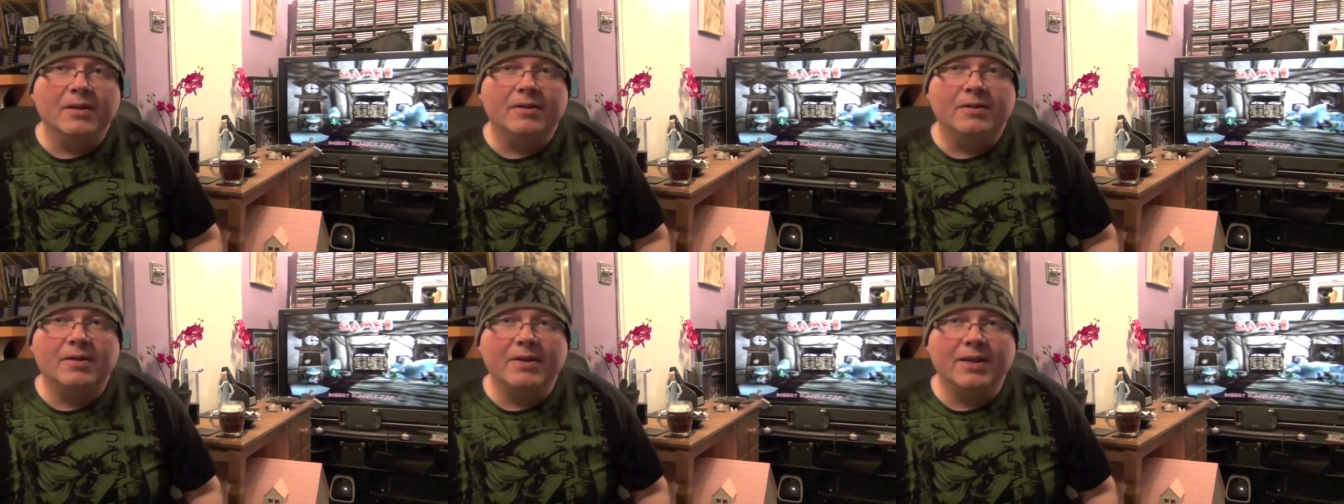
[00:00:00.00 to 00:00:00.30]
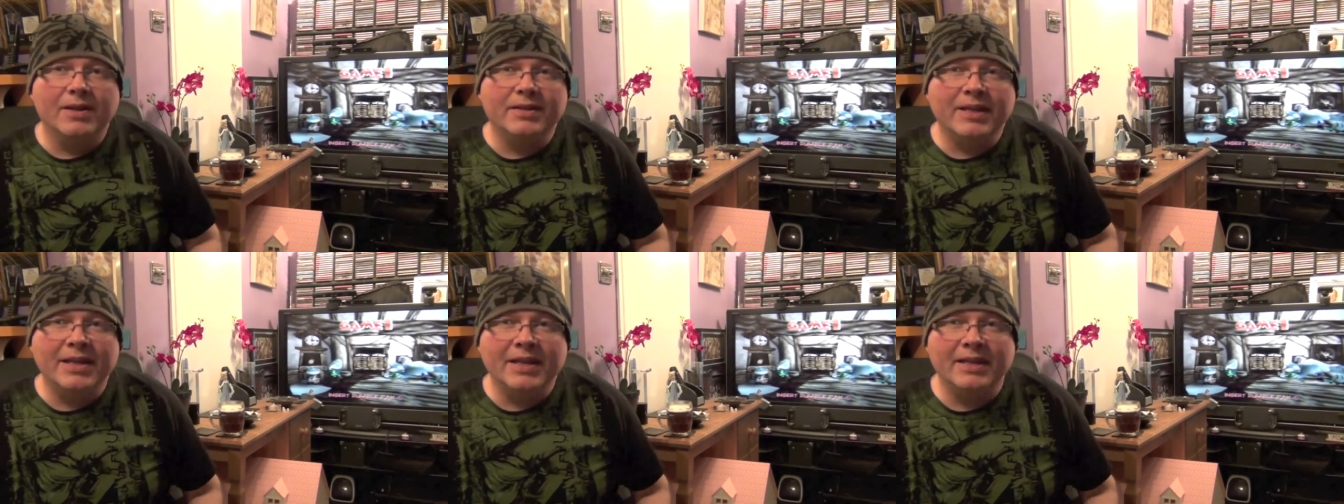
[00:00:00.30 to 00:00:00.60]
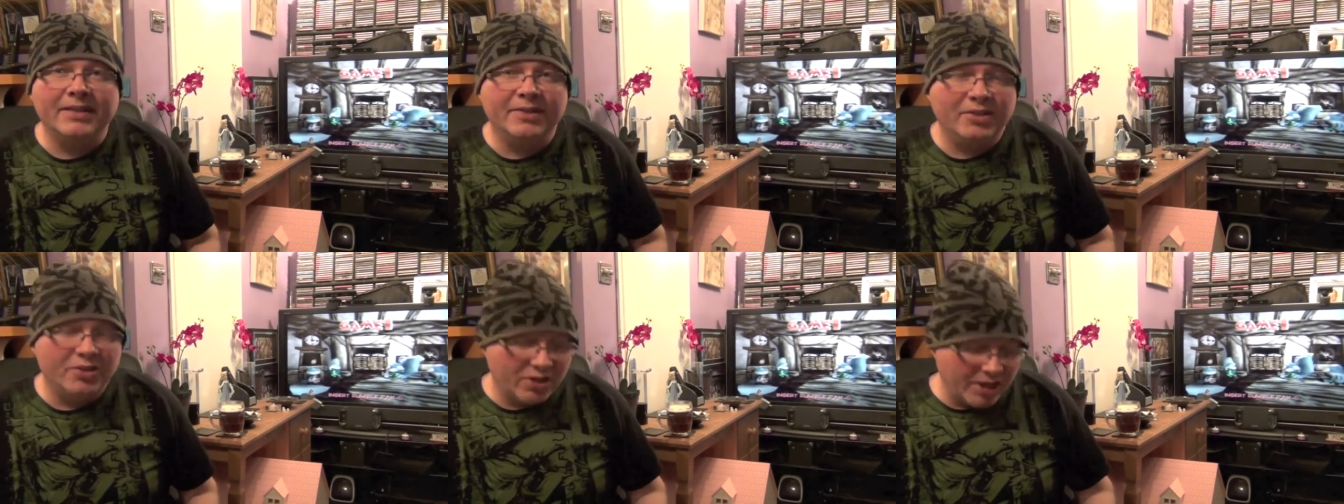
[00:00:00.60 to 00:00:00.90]
So it is a
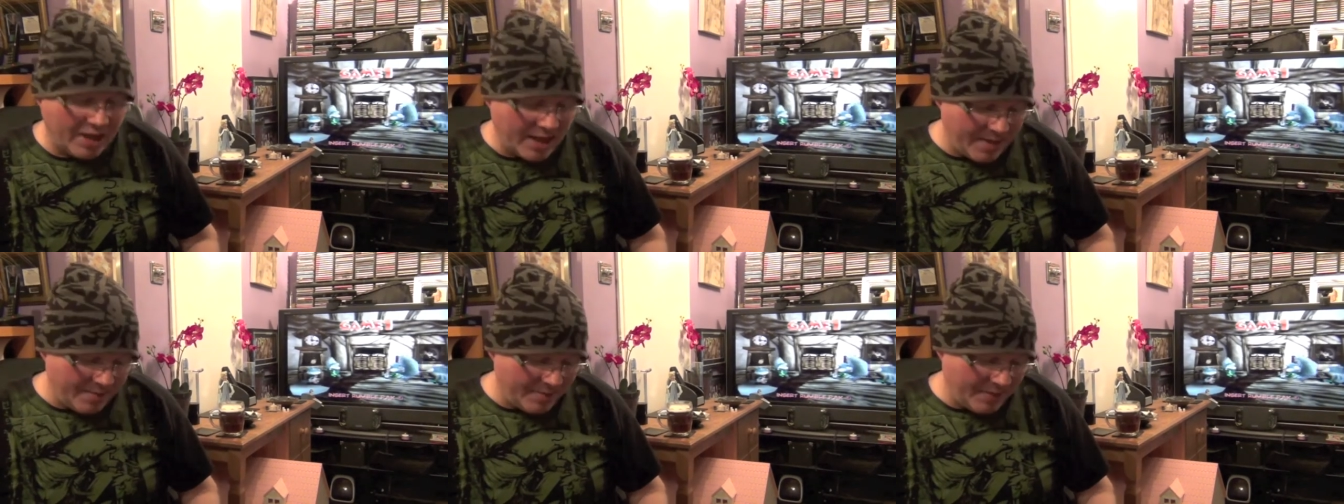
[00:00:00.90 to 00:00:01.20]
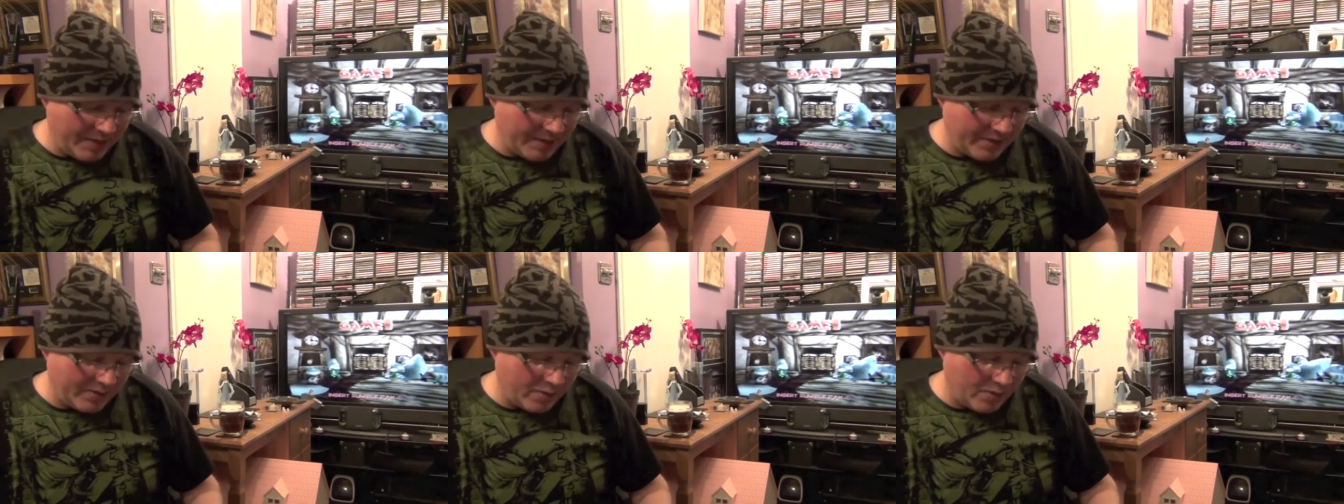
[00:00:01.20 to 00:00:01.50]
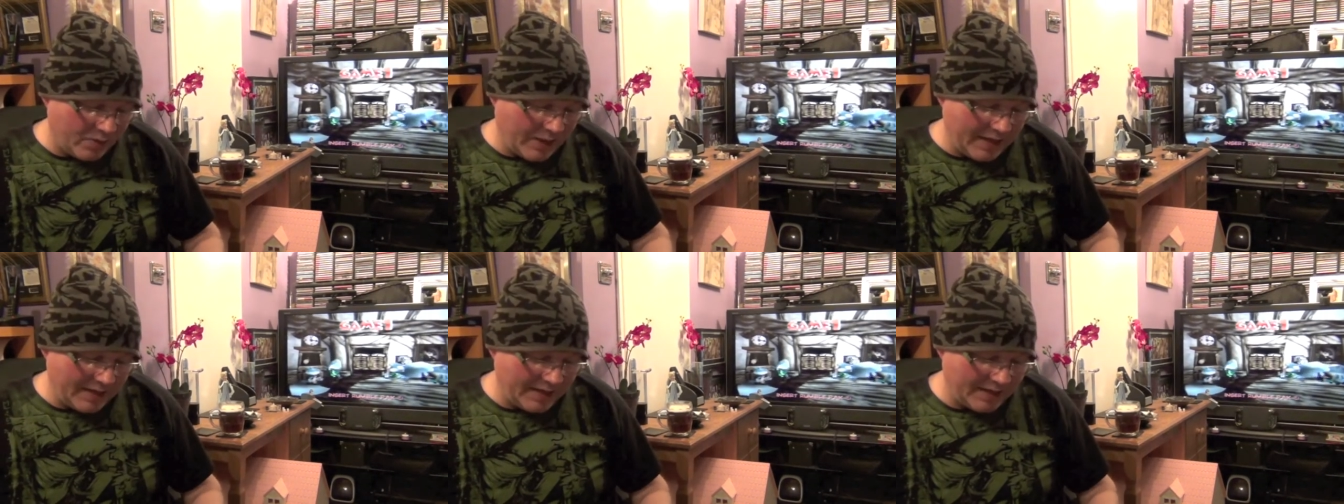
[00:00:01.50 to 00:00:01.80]
hidden gem,
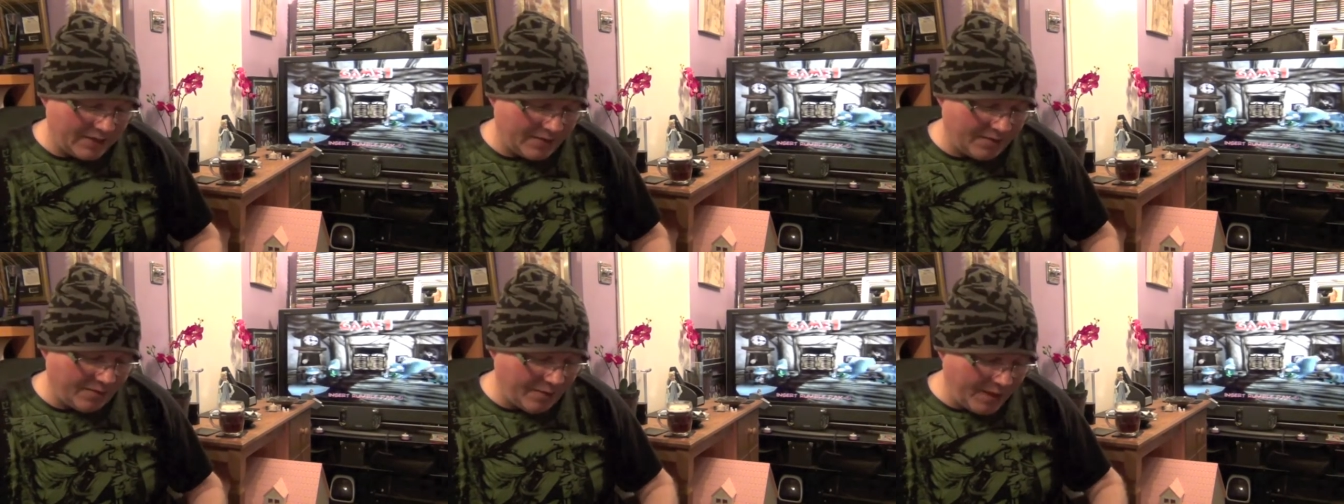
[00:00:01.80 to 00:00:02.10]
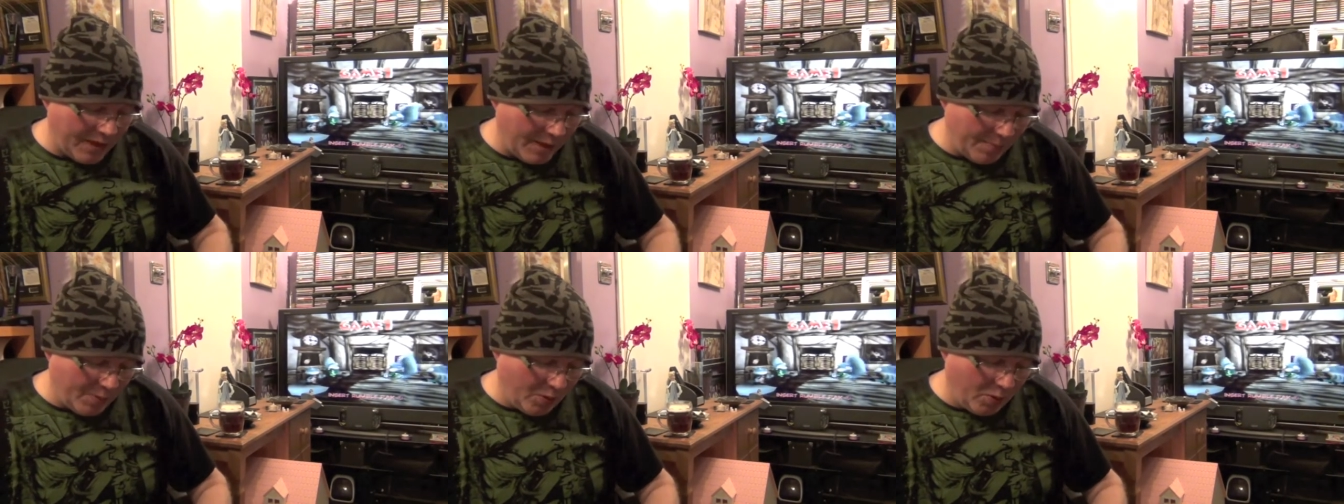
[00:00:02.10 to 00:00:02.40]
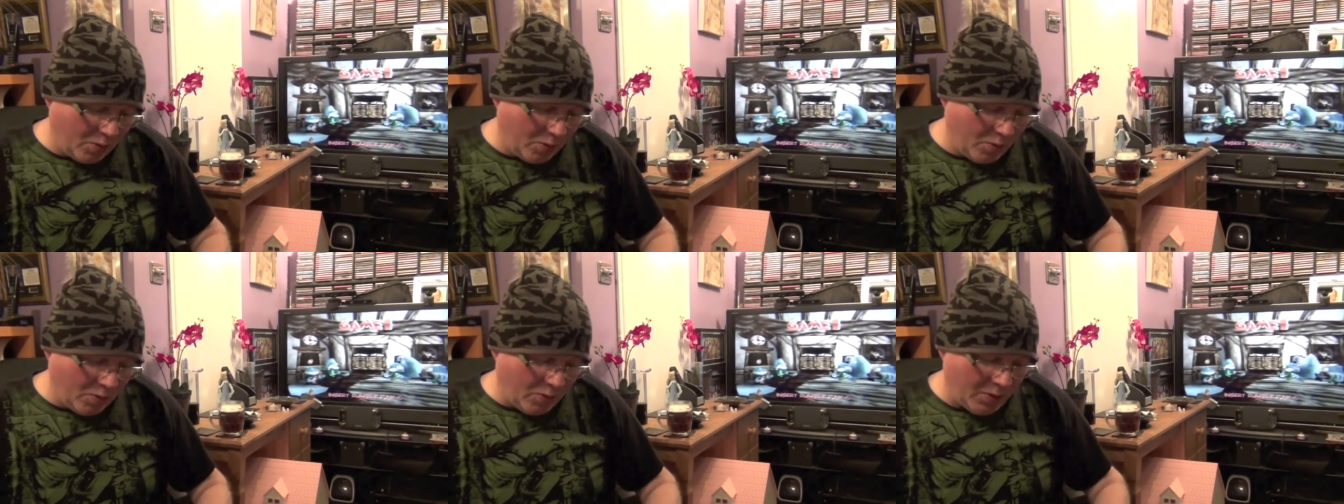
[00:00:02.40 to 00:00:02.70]
and it's free
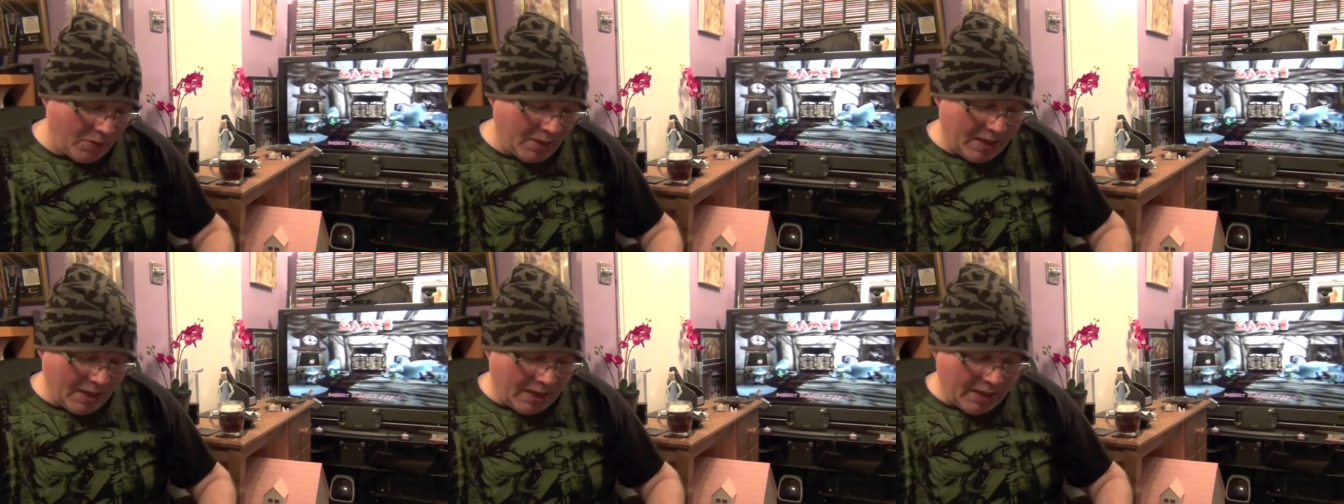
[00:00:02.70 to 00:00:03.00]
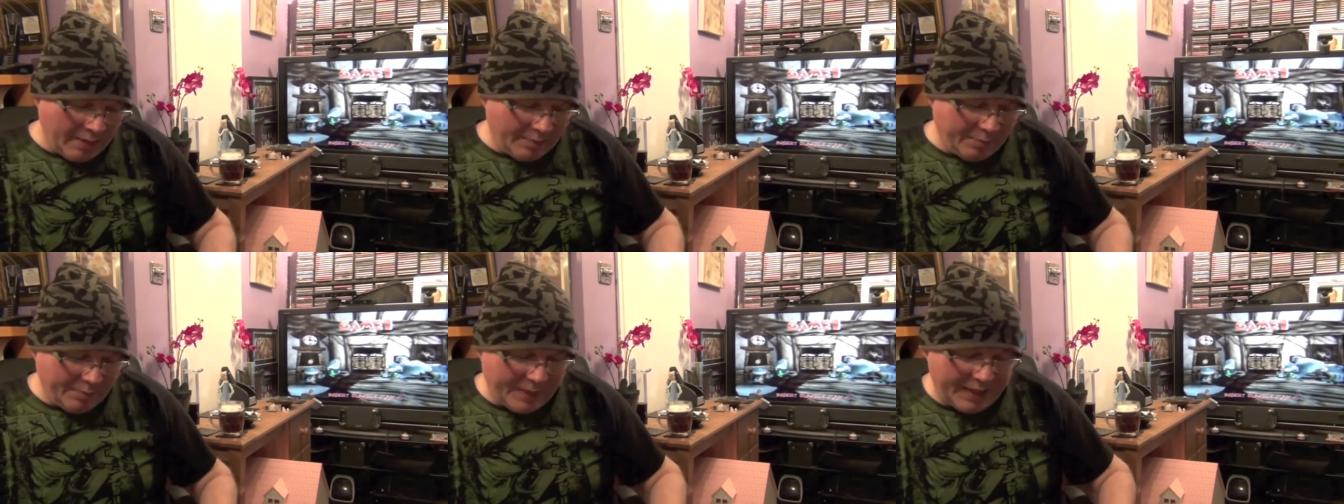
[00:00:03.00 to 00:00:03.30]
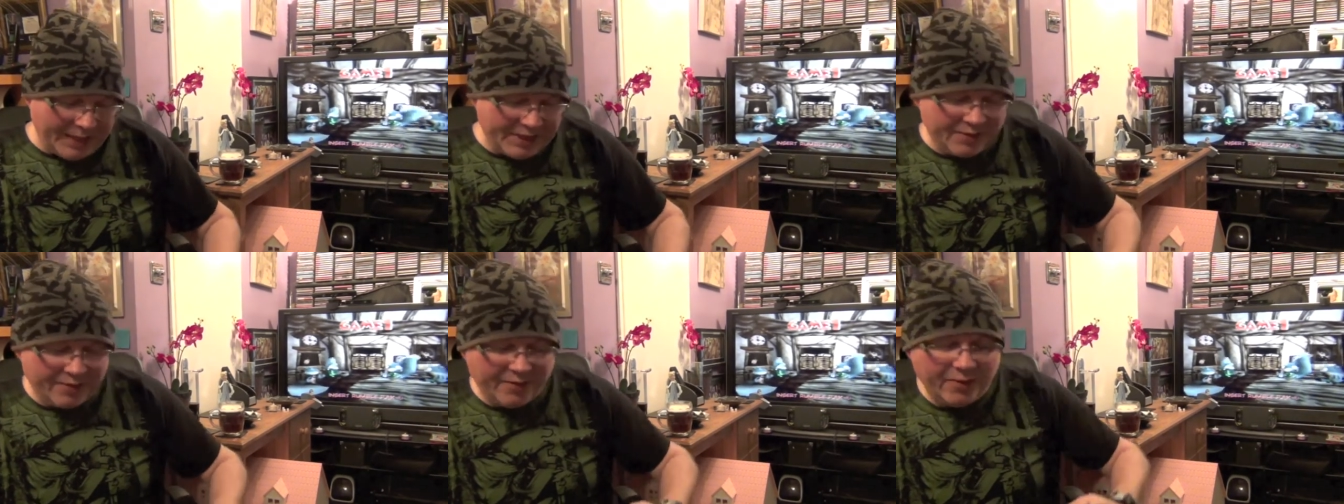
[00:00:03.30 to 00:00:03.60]
ball,
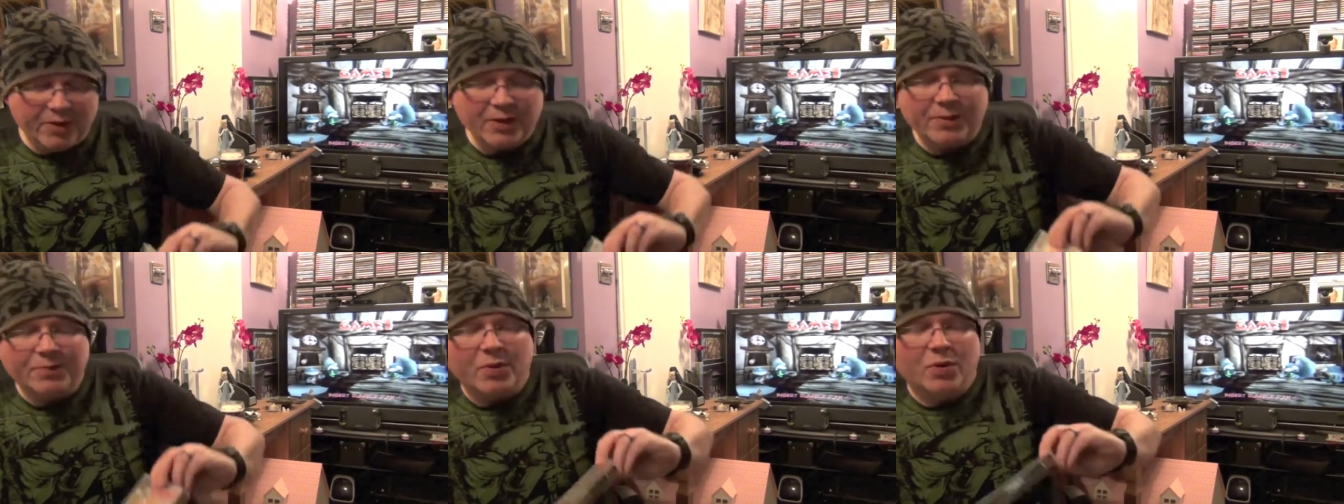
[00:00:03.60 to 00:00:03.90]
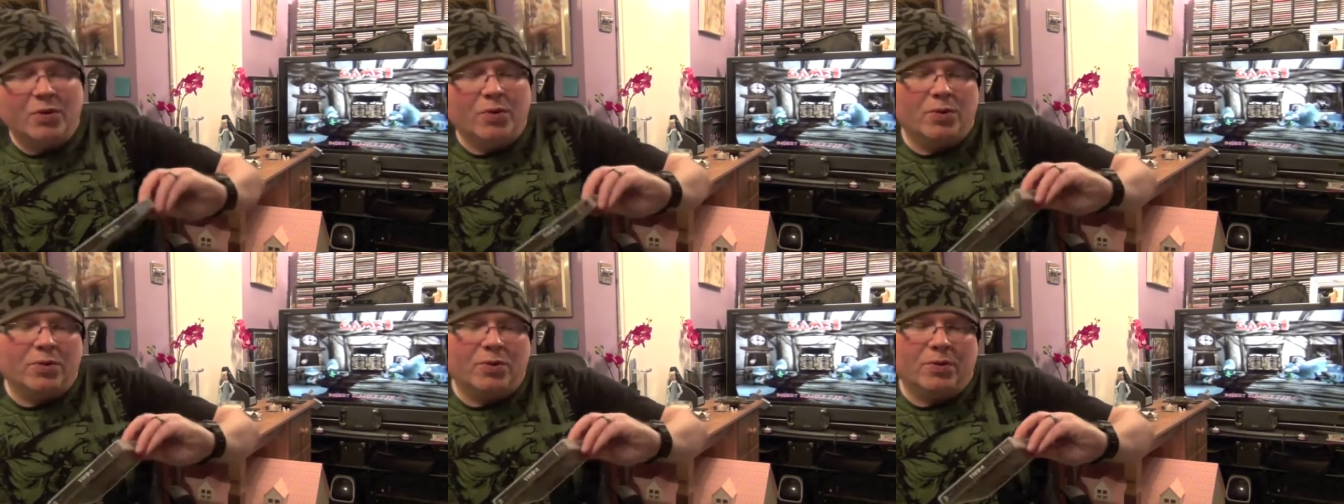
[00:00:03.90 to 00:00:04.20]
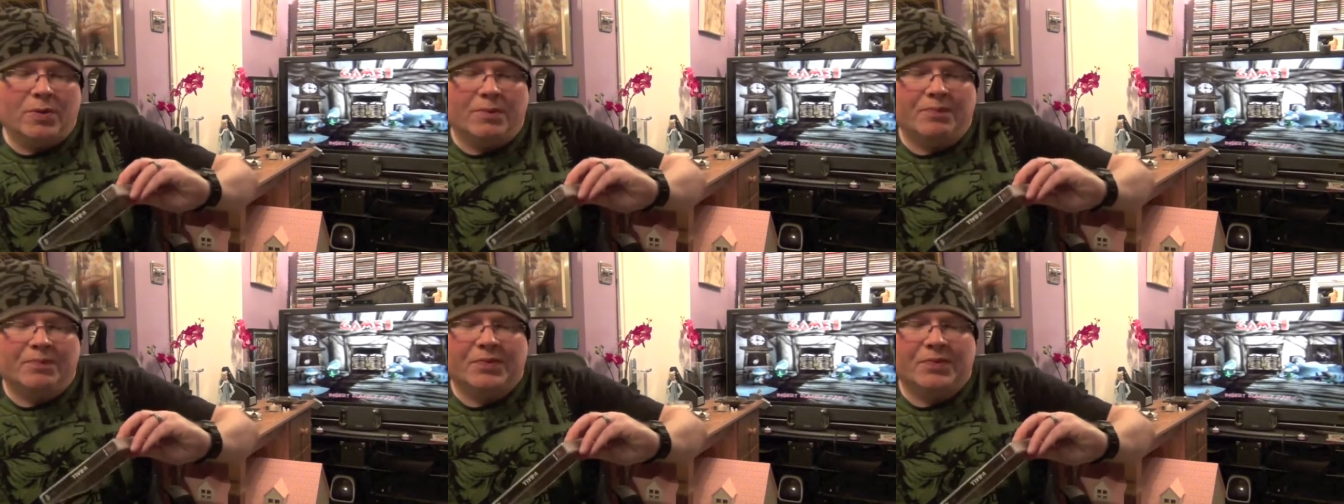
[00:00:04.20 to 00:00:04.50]
beach volleyball